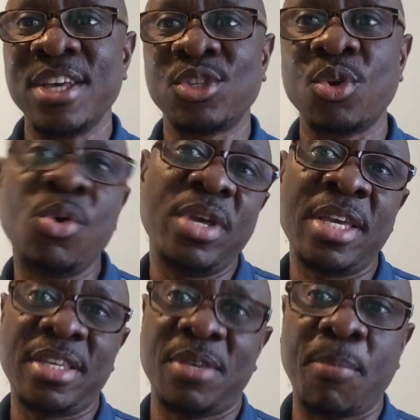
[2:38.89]
So
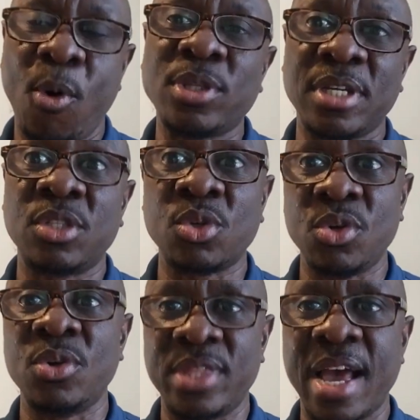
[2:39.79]
it is important to
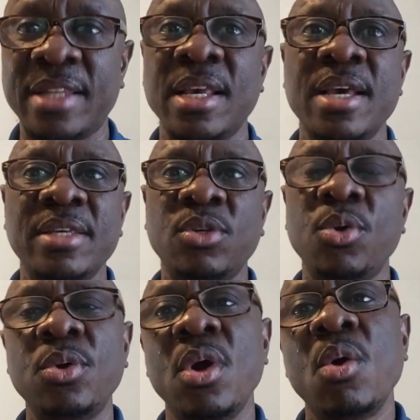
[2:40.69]
know that.
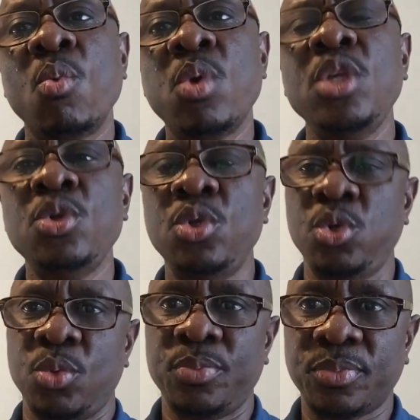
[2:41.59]
So what do you do?